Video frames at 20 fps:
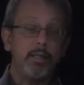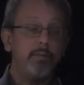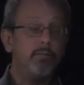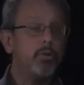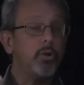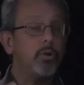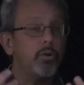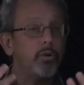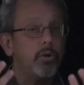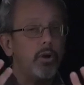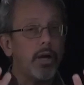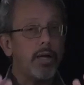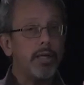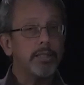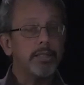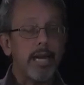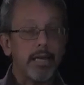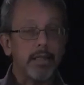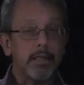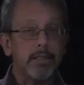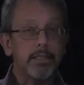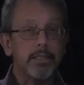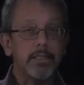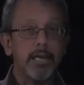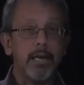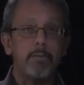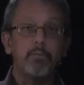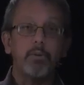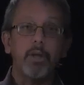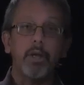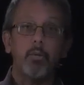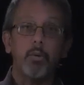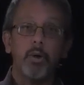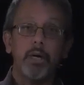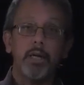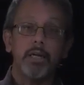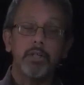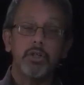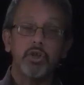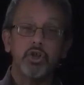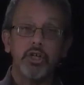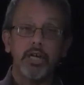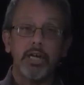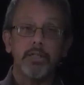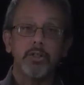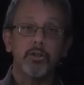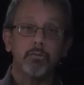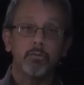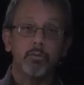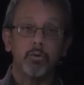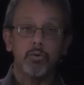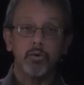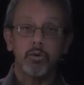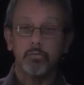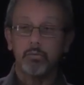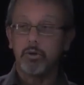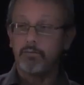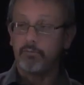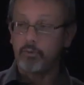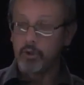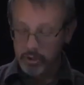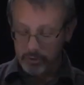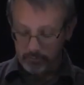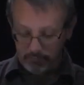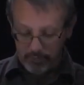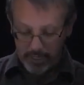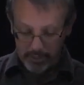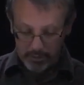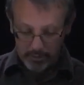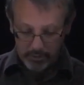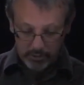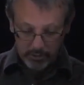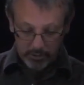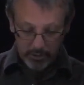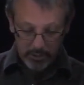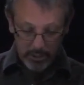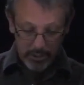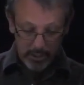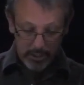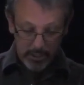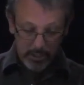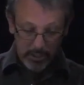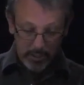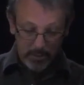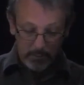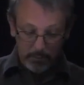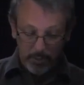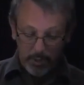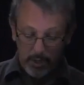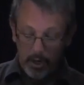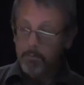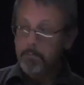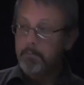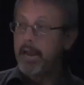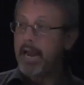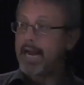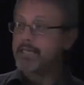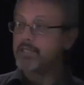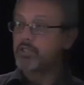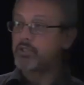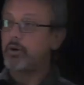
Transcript: Even though they're not exactly the same thing, we can exchange them through some conversion factors. But our mass